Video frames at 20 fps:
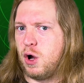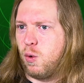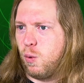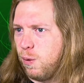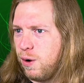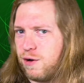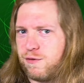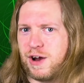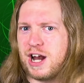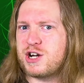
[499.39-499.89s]

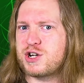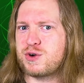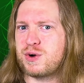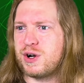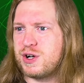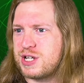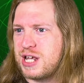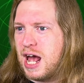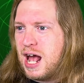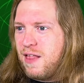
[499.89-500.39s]
we're
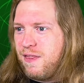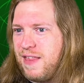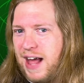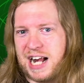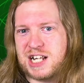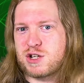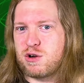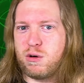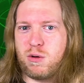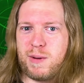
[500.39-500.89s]
adventurers,
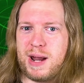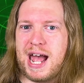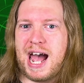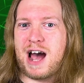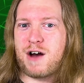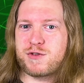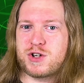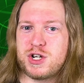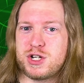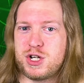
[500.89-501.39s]
that's what we
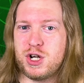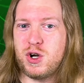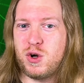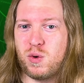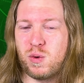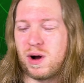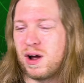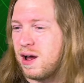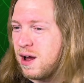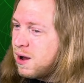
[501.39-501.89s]
have to
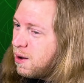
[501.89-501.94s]
do.